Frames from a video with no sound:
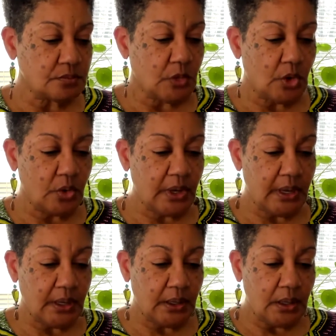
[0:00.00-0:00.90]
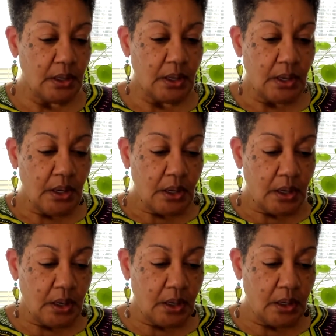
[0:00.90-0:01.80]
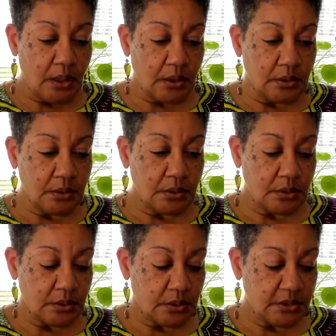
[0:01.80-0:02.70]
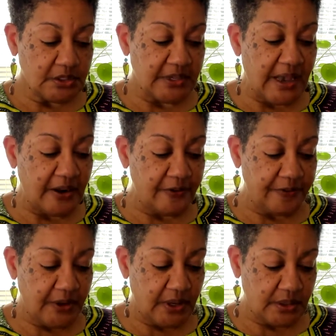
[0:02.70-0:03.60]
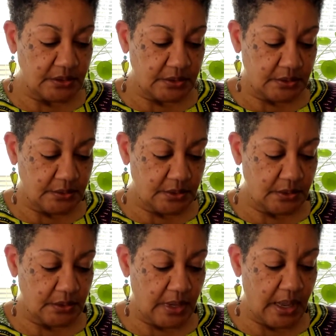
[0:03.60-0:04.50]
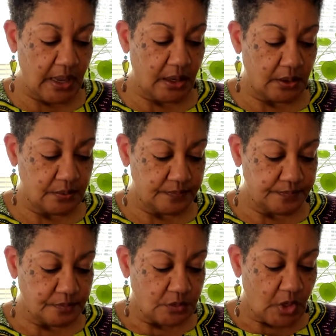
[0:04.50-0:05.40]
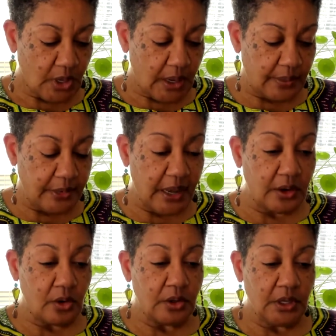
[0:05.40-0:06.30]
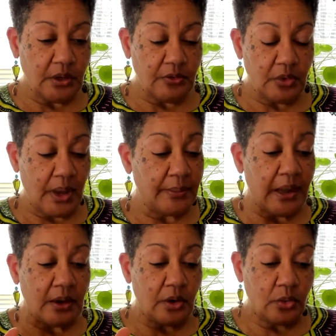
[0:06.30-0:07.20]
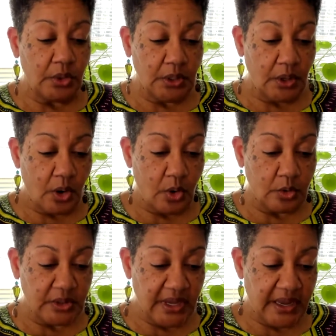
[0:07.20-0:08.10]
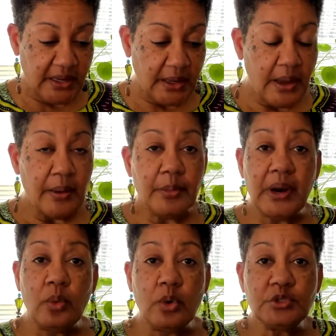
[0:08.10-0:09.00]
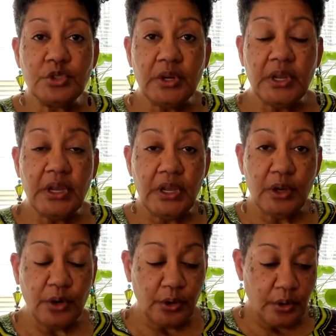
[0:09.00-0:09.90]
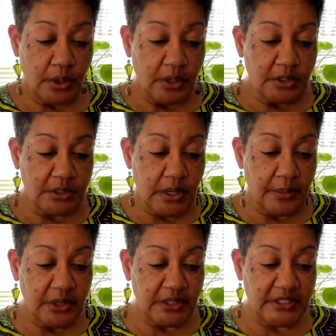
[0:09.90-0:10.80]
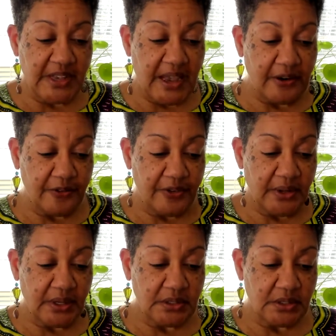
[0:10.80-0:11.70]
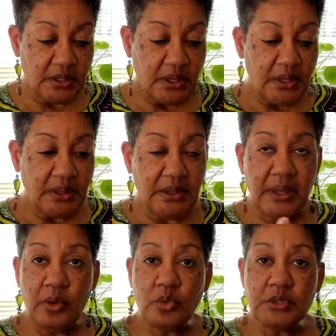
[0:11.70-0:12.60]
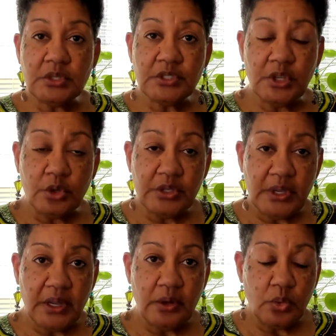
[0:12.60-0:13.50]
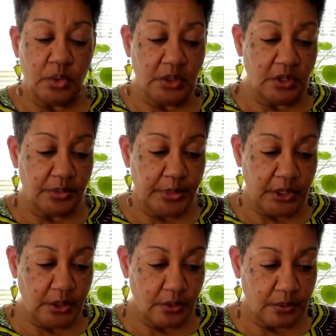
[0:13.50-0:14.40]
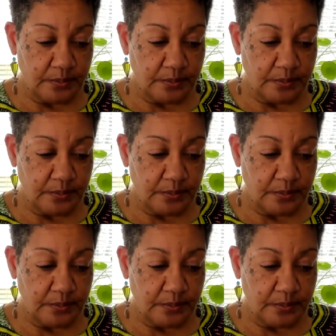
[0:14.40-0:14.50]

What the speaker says: Okay. Uh, Side effects. Hi. I'm not going to read the whole thing, but I want you to hear some of the side effects that was associated with this pill.